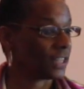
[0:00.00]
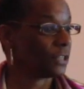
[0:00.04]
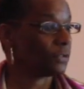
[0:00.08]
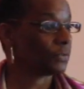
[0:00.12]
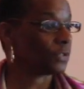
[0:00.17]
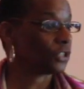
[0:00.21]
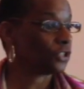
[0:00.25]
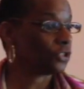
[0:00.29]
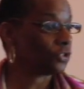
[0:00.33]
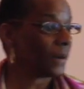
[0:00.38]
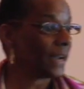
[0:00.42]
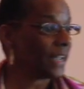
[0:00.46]
He
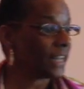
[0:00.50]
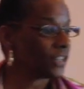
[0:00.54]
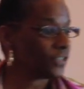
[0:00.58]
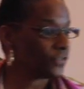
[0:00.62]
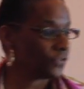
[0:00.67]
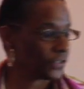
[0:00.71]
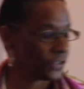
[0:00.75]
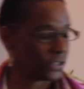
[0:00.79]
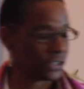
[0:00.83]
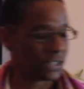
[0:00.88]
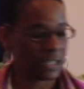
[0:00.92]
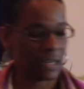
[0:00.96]
was
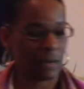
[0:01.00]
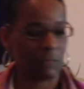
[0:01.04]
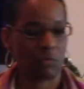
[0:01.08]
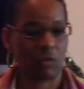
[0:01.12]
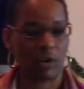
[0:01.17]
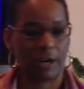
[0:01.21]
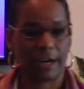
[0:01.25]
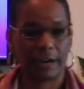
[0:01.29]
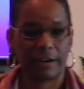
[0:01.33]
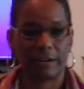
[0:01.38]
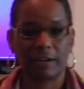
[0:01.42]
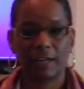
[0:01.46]
transferred
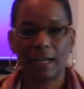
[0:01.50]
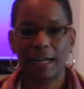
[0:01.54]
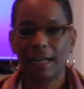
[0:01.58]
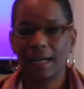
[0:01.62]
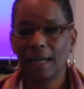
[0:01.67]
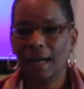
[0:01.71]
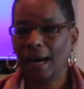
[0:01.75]
somewhere.